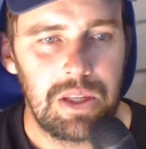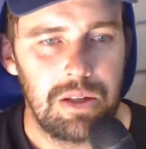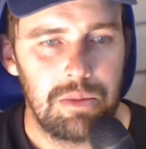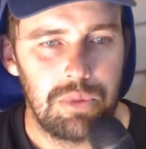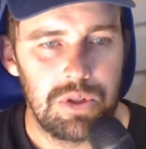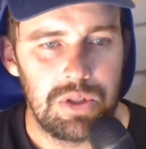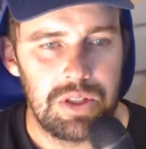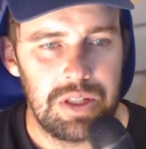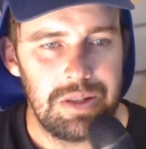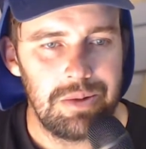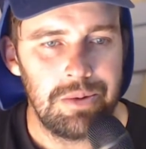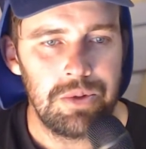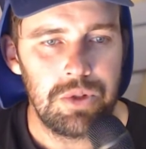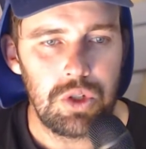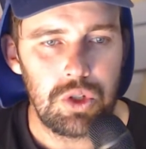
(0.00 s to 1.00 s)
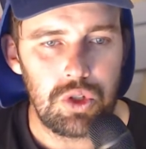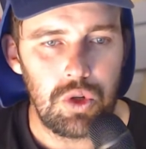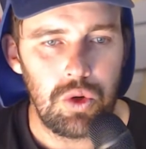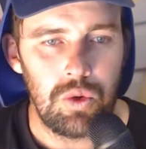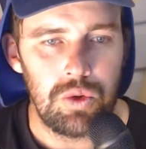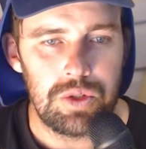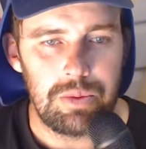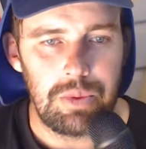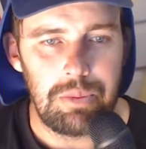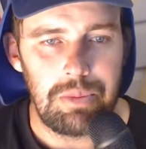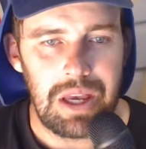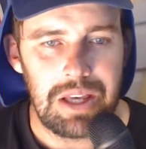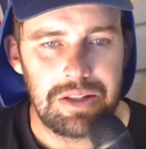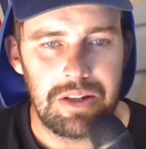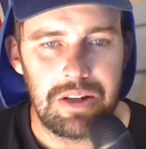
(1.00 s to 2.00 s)
Brazil's tourism
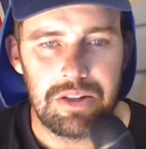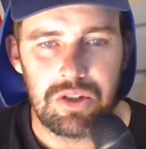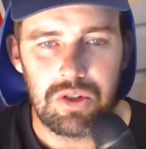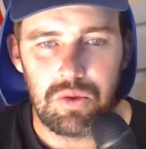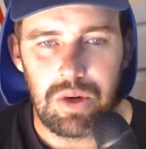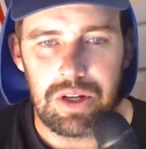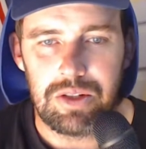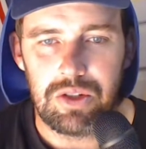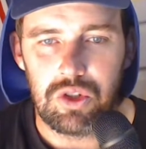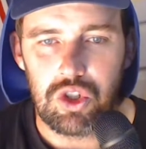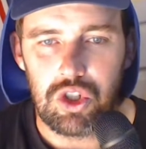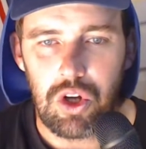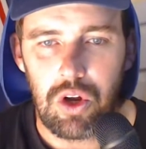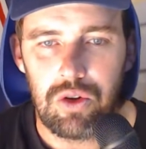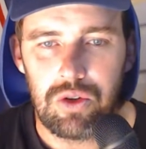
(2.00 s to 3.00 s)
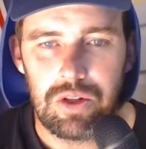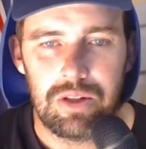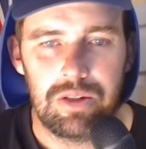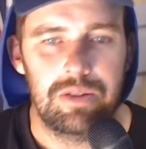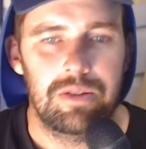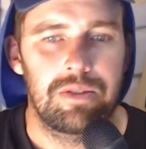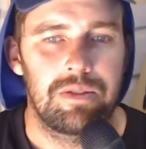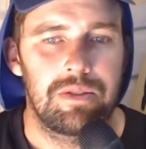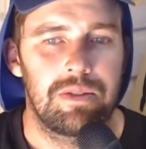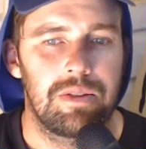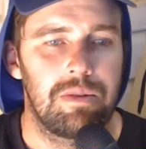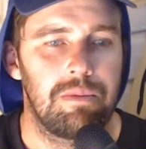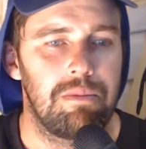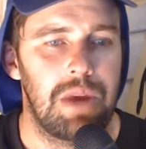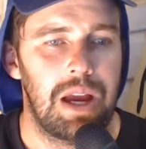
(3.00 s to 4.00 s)
ambassador has threatened to choke
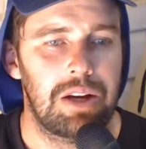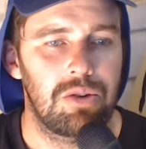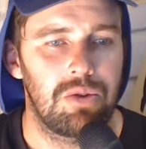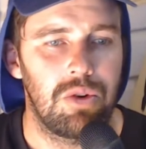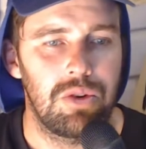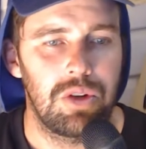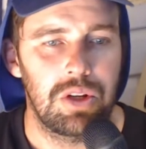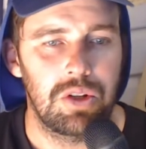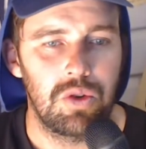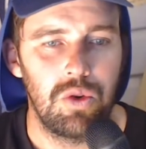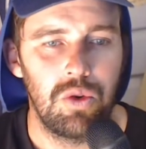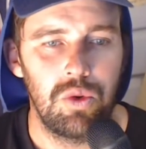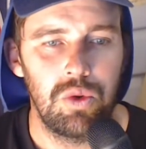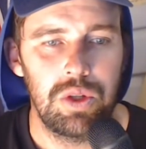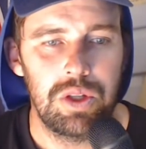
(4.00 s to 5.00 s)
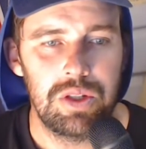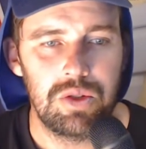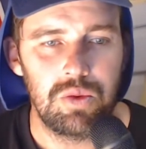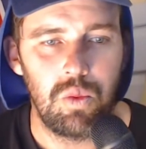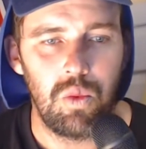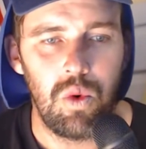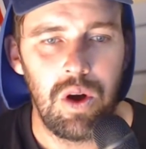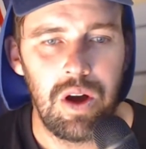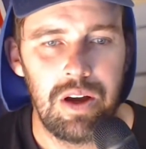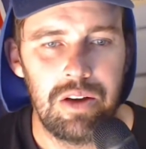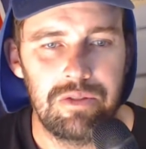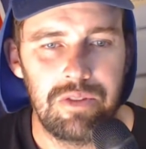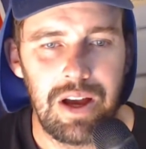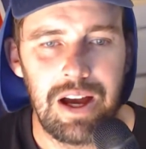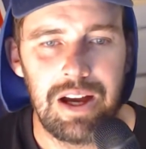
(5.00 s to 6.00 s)
Macron and called his
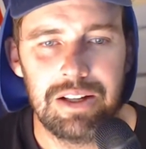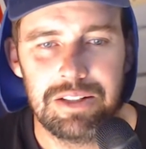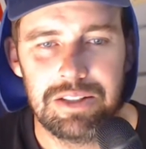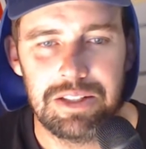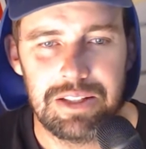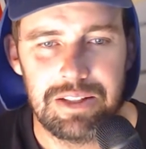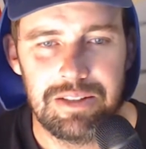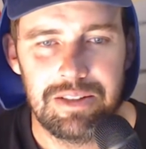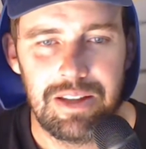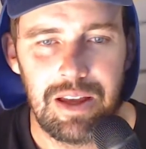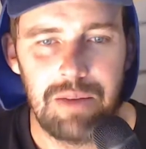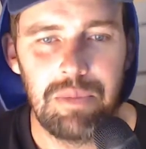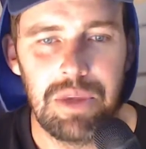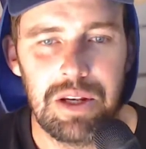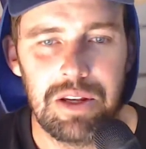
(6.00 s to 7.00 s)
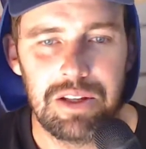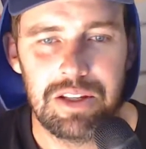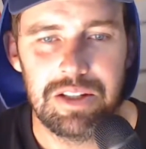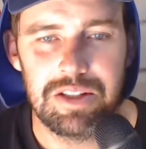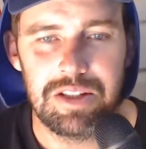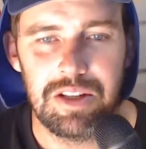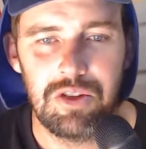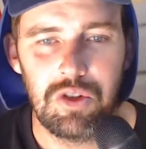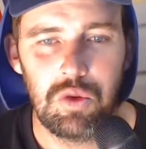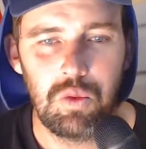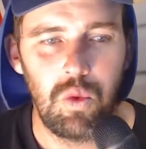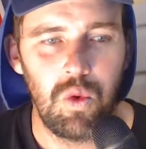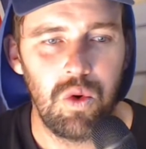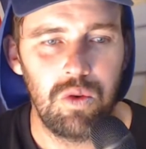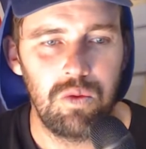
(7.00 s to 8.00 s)
wife ugly amid a continued
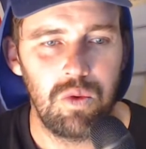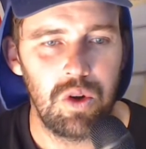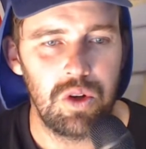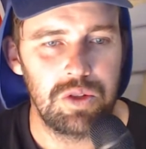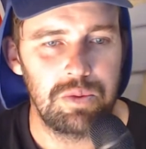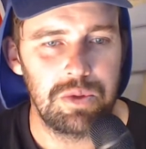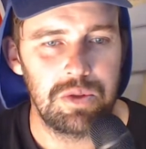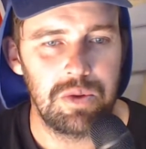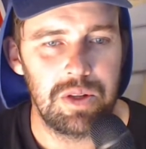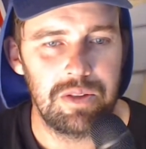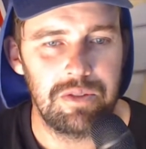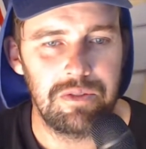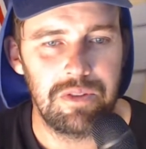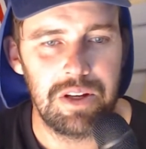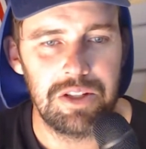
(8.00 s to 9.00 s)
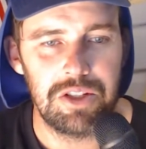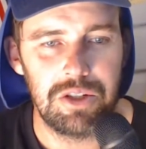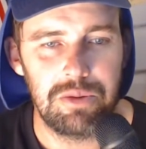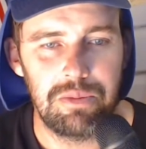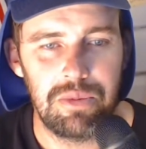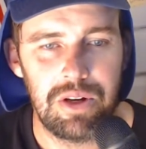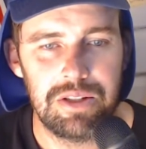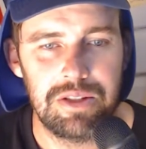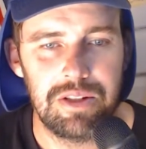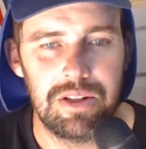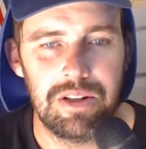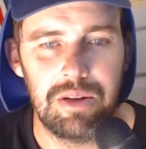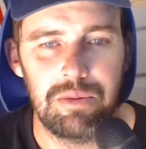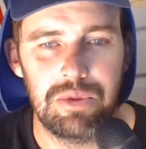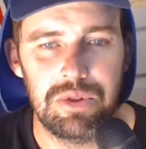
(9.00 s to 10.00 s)
war of words between the French
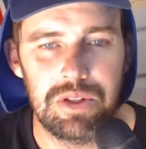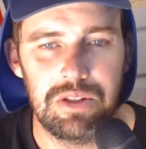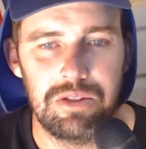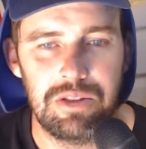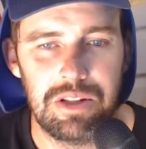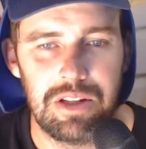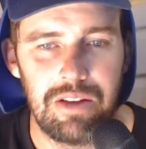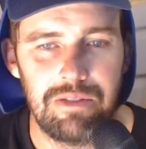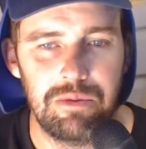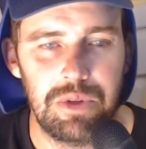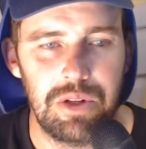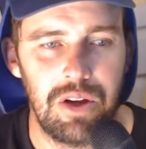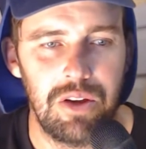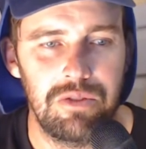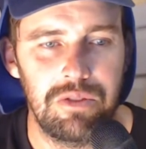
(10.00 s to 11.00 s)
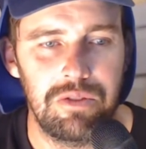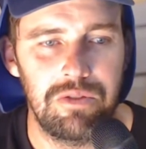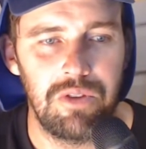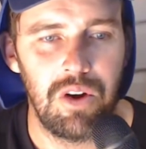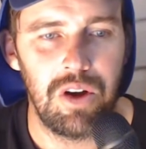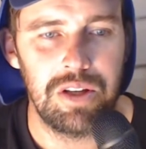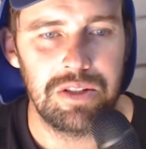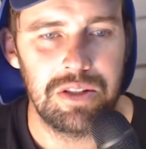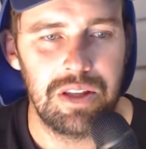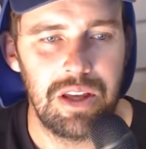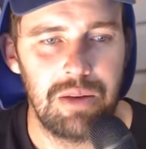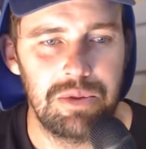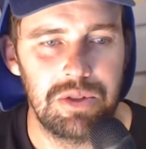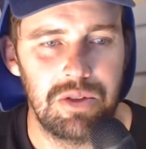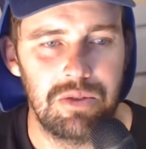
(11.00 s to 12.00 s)
president and Brazilian government over fires in the
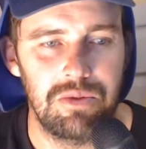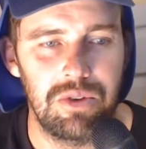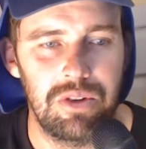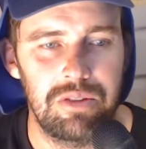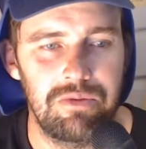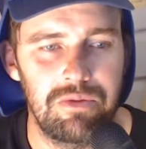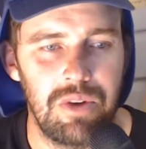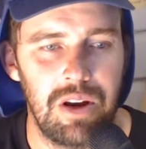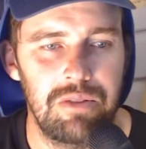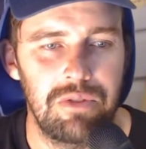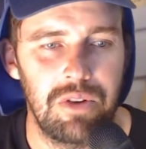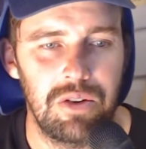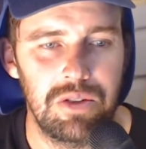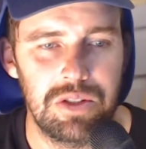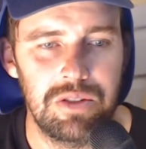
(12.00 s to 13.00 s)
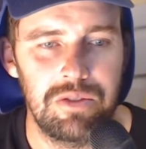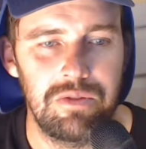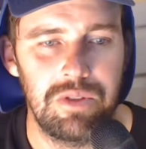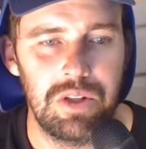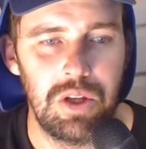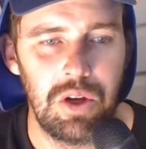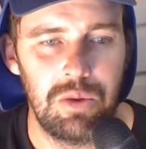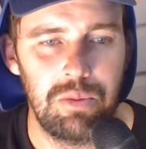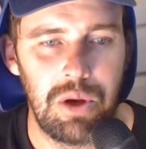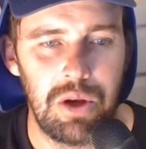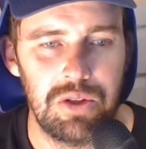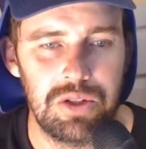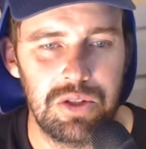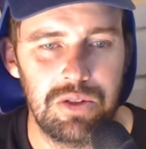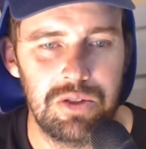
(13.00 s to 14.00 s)
Amazon rainforest. In a video
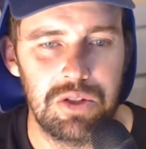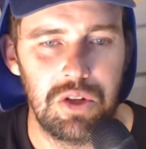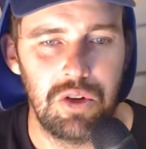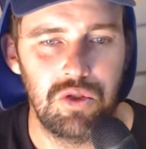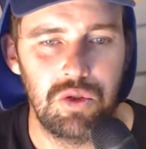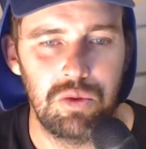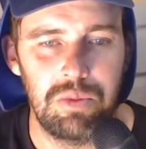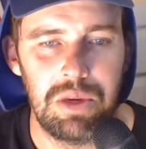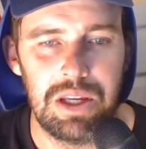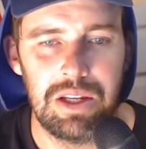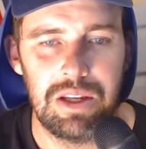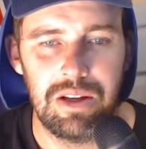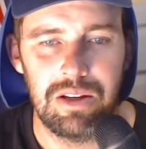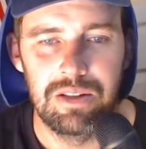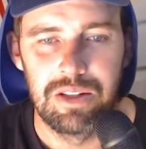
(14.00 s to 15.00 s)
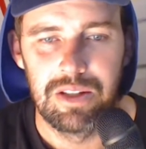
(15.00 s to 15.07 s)
posted on social media,